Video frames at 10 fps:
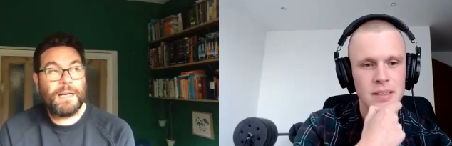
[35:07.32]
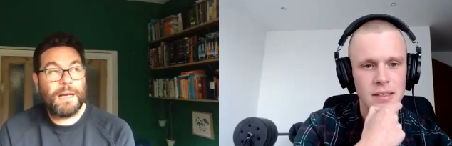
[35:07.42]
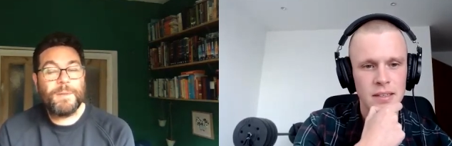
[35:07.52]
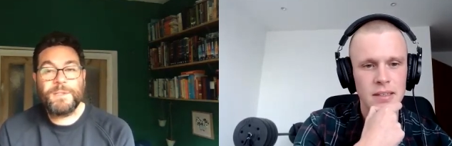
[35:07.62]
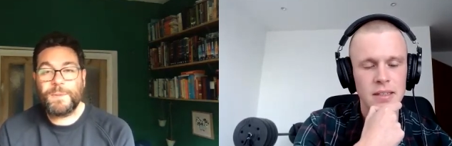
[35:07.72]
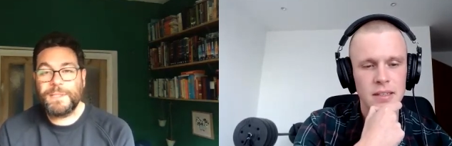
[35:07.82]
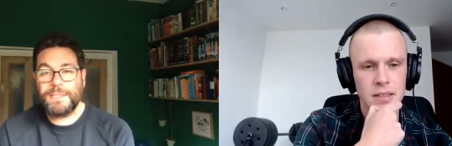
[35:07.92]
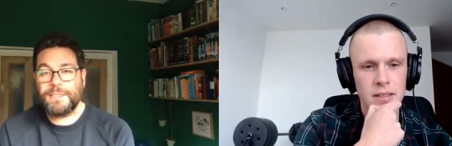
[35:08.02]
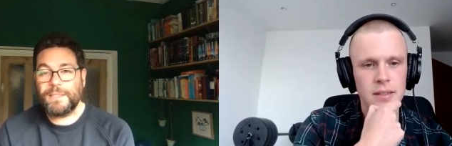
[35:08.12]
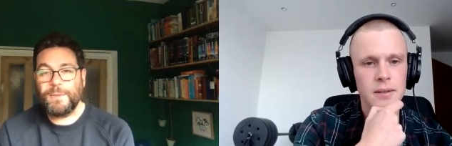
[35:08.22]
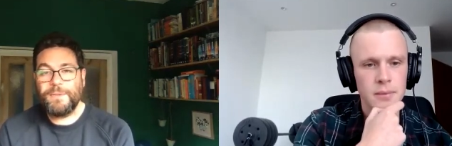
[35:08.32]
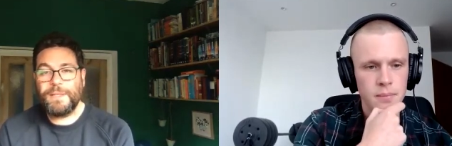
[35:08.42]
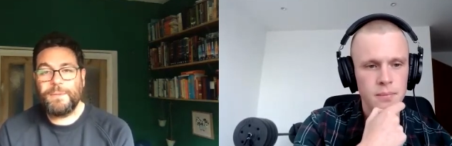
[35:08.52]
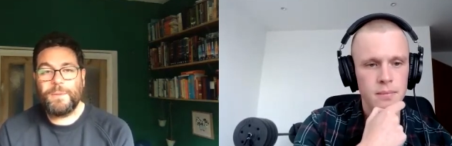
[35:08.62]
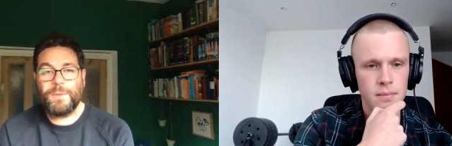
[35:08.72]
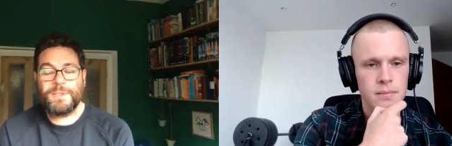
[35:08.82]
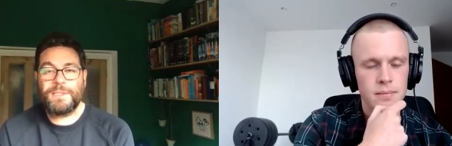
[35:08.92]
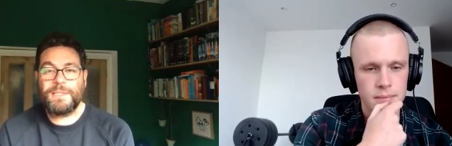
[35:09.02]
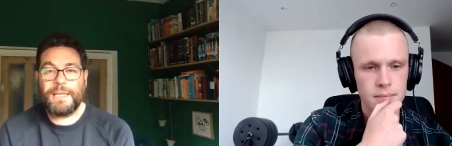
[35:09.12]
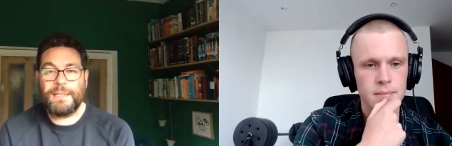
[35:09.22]
Speaker 1: I'm on Twitter too, if anyone wants to
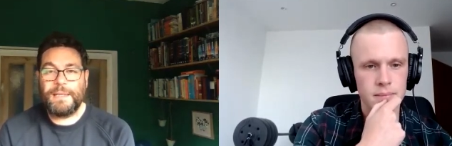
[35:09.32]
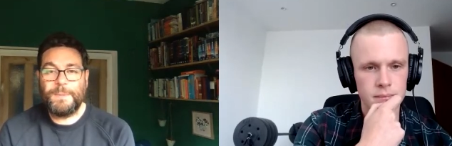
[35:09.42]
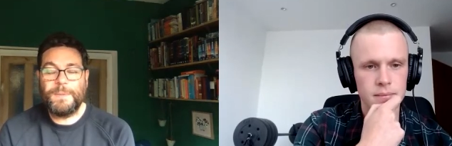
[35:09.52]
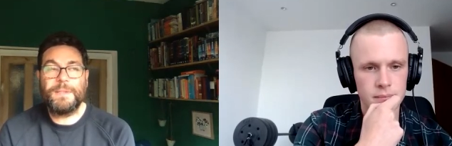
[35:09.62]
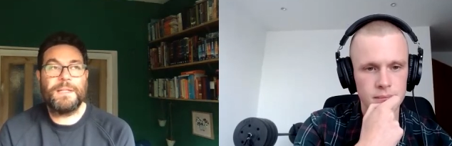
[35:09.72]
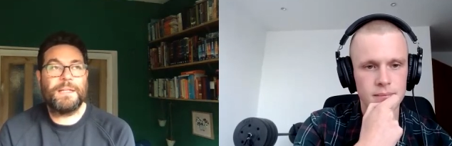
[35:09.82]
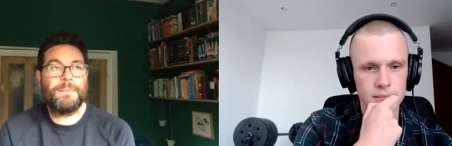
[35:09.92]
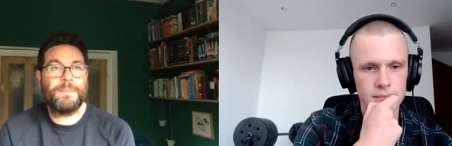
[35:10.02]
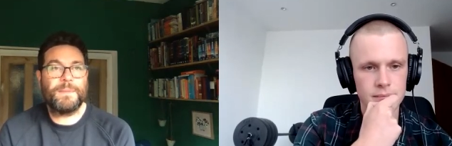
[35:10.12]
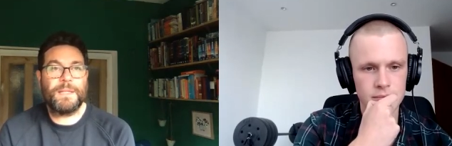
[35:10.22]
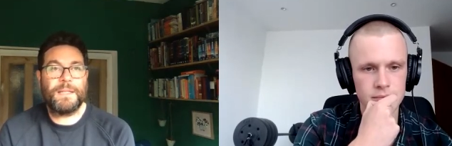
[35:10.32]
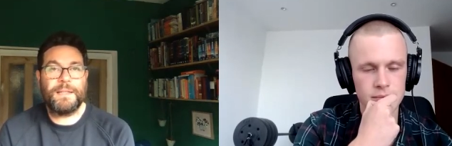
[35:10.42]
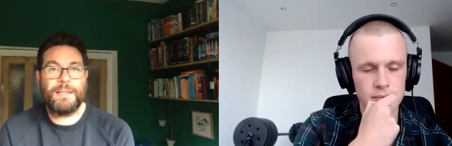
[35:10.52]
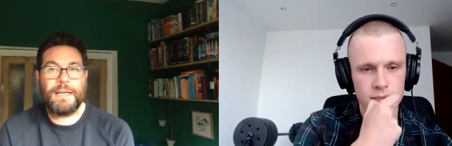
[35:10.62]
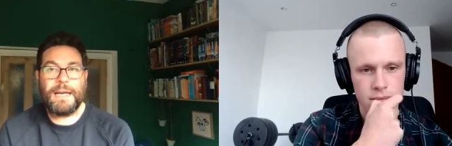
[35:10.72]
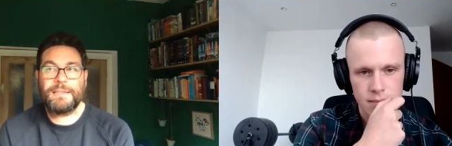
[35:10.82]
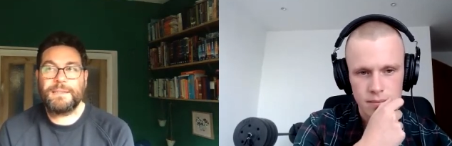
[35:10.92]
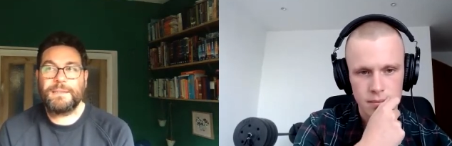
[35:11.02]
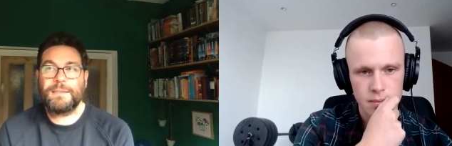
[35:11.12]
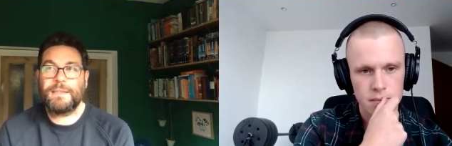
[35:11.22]
say hello, um, uh, at
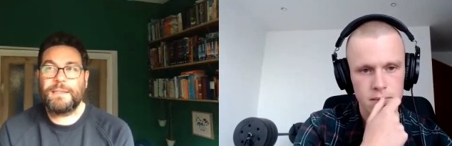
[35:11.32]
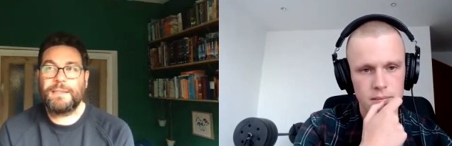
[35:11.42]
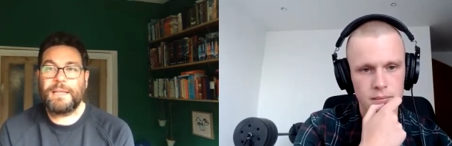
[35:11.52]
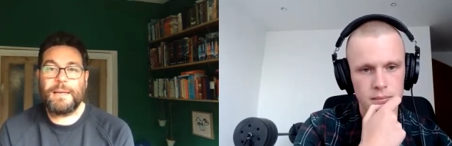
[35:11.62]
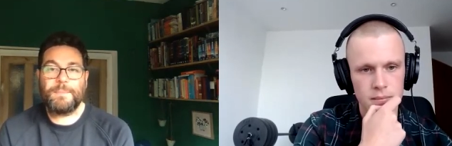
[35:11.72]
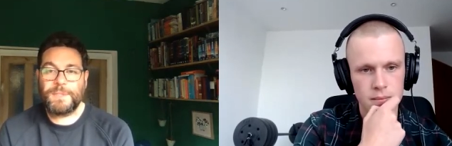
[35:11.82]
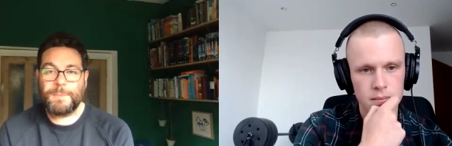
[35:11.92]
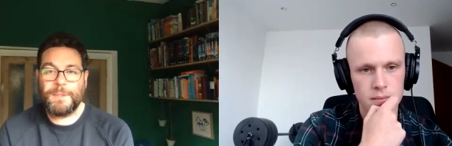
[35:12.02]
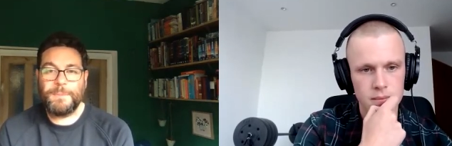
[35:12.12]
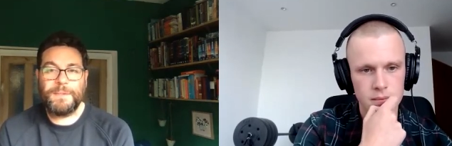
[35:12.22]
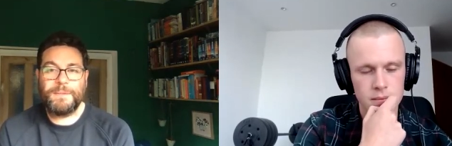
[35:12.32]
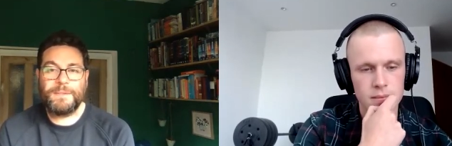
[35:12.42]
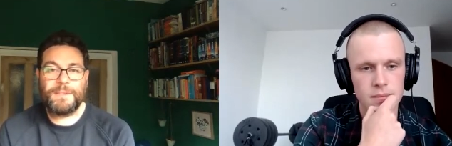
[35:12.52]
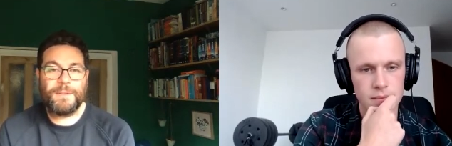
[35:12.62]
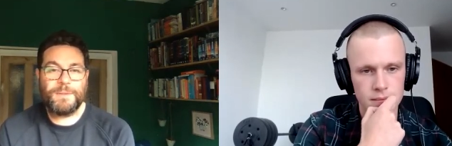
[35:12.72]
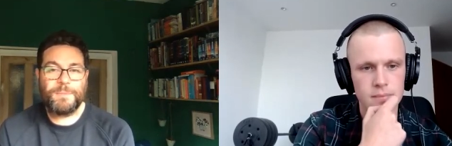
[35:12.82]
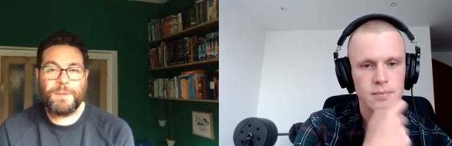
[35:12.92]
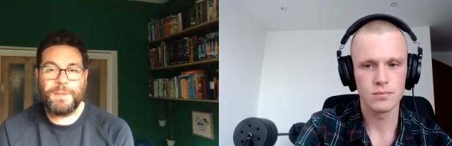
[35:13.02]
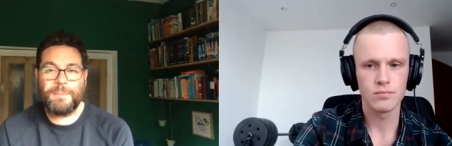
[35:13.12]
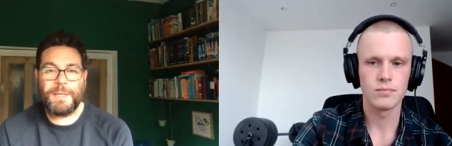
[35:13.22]
Cam Spilman. So those are
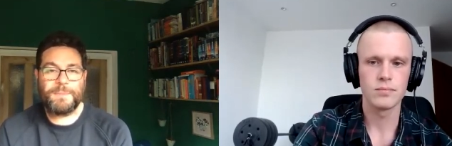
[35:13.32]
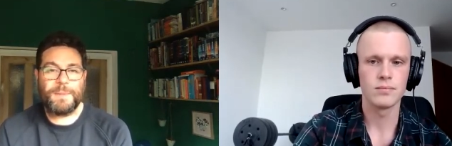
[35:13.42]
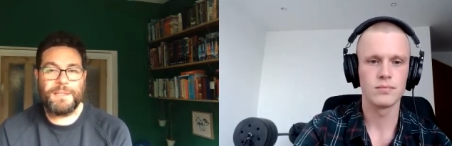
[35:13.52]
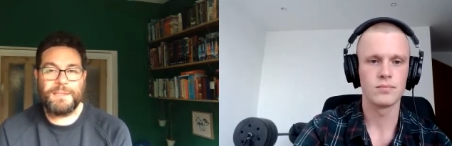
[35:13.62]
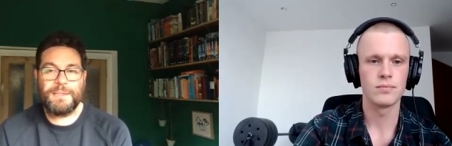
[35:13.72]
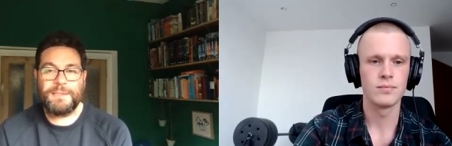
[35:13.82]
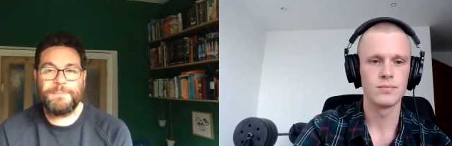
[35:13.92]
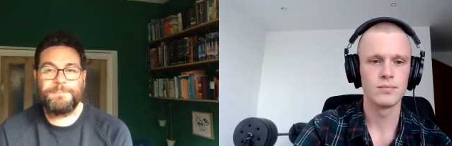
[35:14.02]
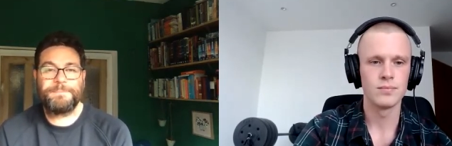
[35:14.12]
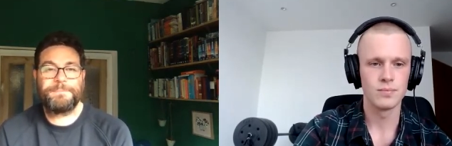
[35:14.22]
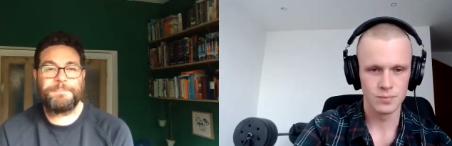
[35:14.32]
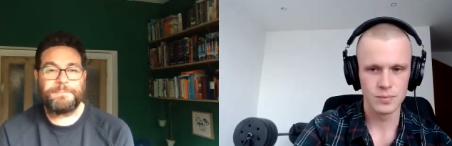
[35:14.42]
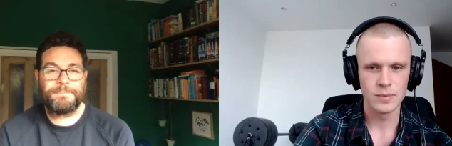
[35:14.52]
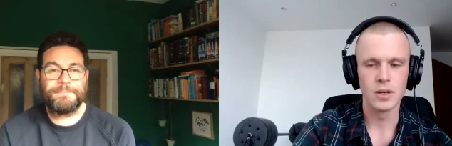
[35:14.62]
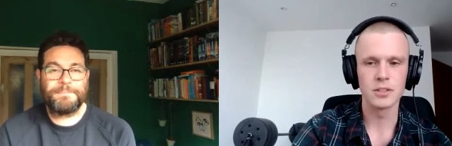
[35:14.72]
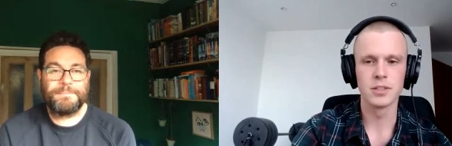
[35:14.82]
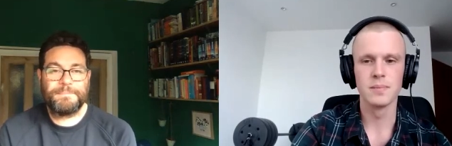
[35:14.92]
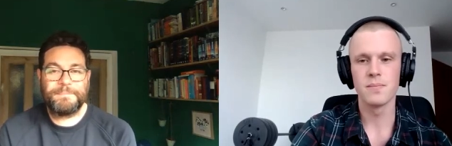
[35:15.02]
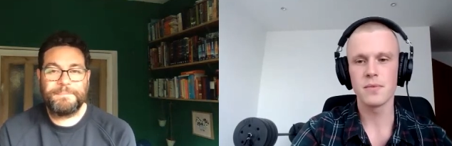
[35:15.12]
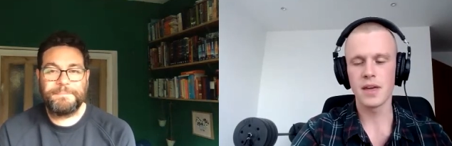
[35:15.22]
probably
Speaker 2: the best places.
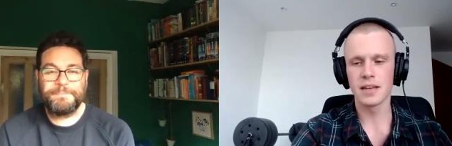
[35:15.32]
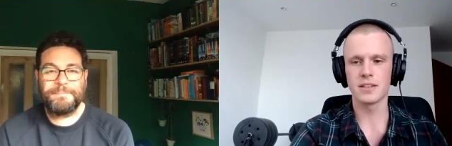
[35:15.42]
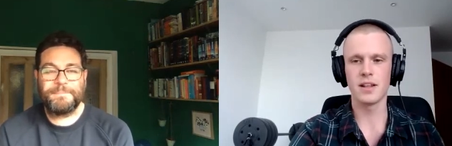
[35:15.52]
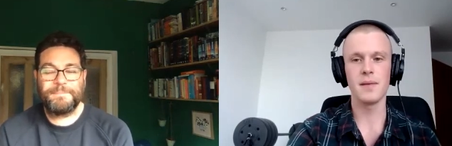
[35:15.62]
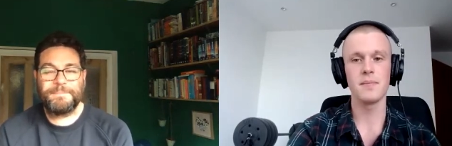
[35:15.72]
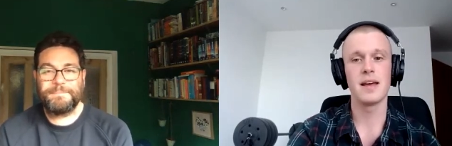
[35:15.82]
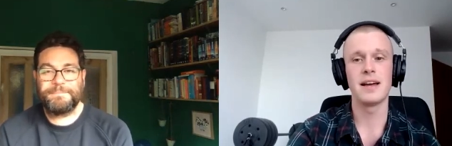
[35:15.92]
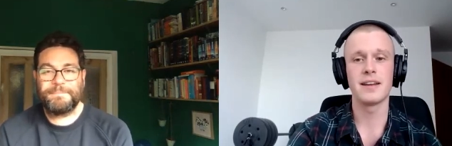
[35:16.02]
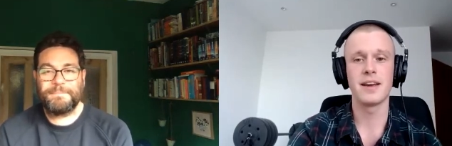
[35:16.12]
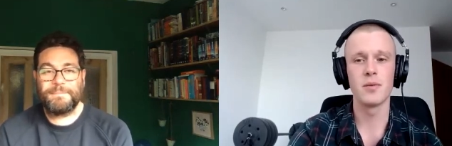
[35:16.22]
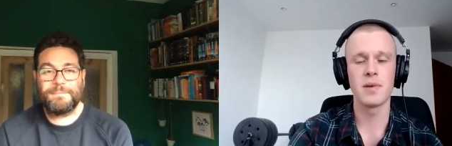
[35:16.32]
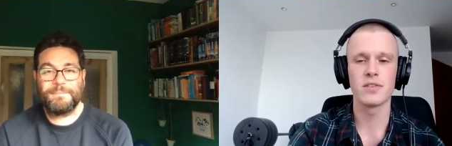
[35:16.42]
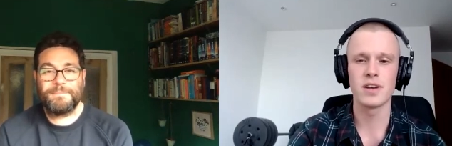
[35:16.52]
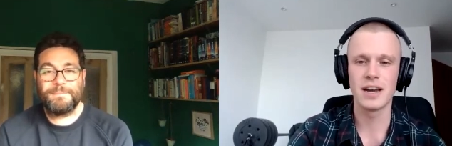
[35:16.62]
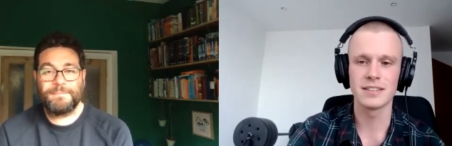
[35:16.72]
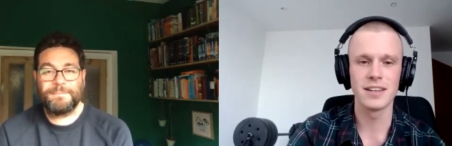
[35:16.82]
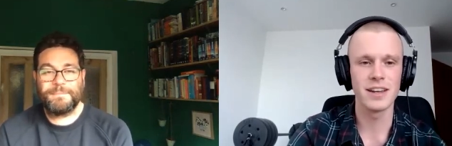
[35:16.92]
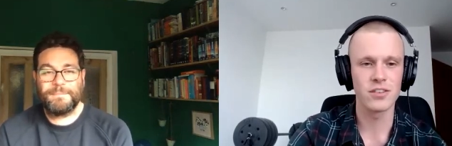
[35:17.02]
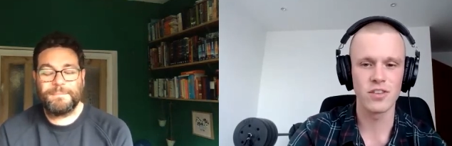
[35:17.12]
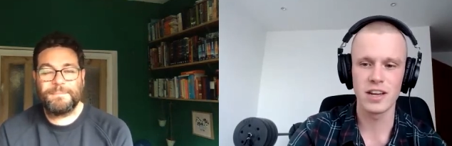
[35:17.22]
Awesome. Thanks a lot. And I hope everyone has a
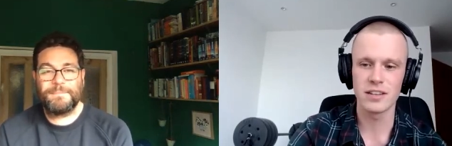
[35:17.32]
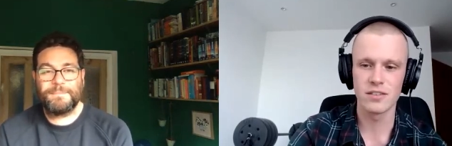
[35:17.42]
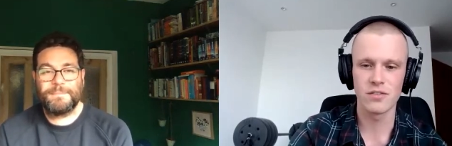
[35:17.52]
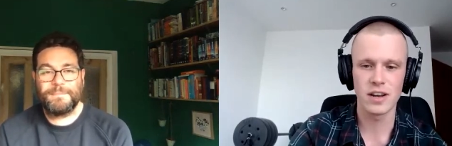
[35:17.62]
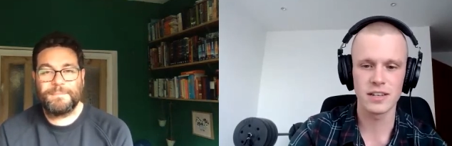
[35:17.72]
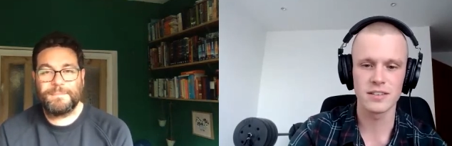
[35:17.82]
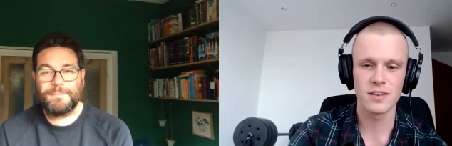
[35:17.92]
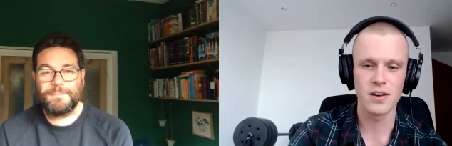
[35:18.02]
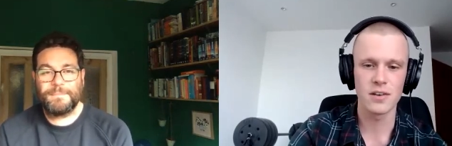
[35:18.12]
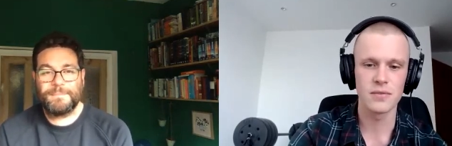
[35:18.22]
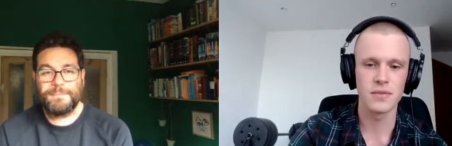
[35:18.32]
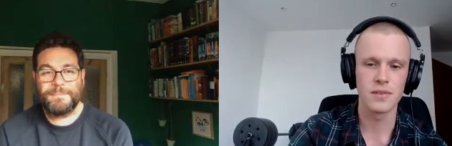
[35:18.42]
great rest of